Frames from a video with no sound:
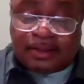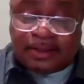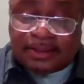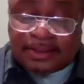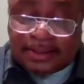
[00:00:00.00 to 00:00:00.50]

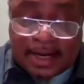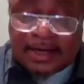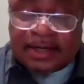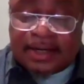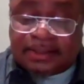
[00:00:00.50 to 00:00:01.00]

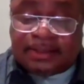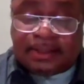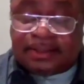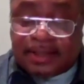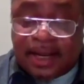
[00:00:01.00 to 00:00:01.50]
his
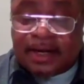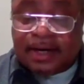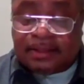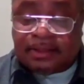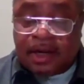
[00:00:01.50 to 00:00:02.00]

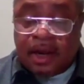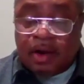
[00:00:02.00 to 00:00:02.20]
descendants